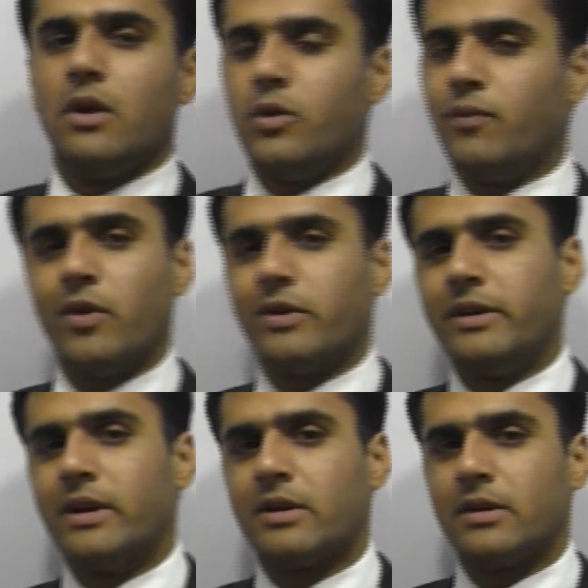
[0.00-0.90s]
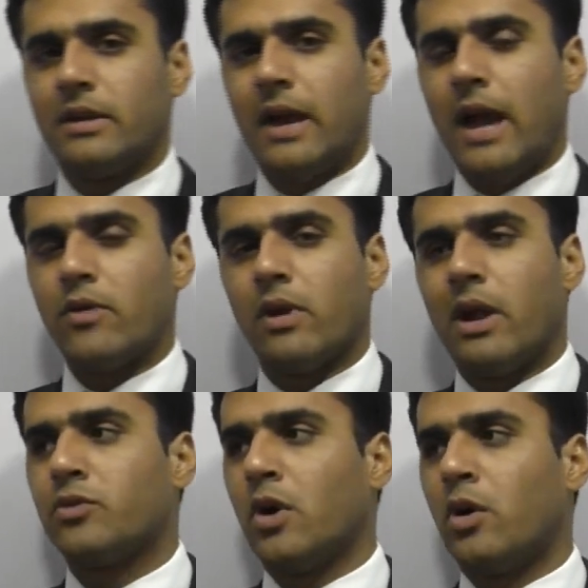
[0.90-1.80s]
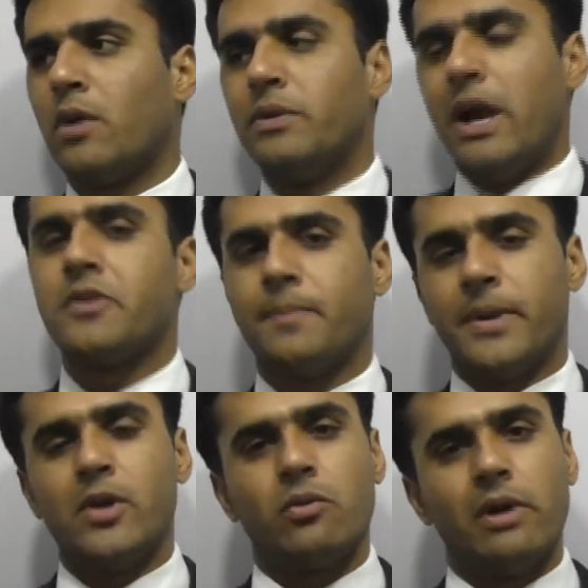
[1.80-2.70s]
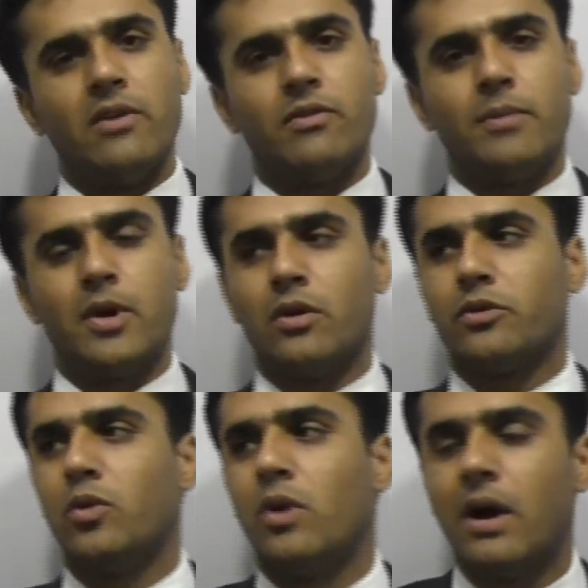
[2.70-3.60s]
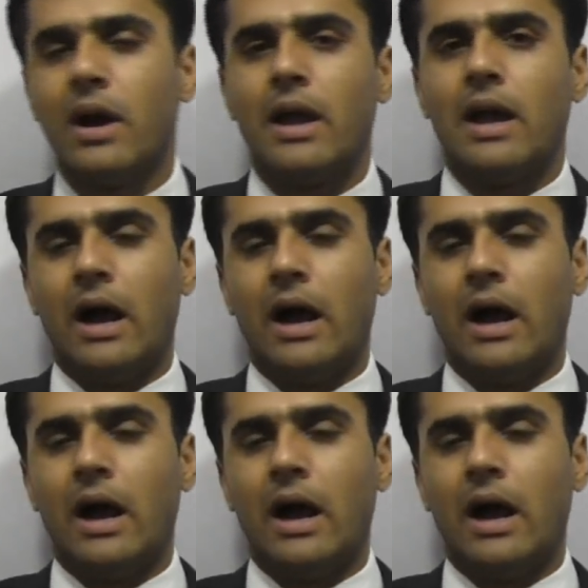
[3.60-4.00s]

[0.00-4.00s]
You won't deduct the annual allowance out of the entrepreneur relief, because you are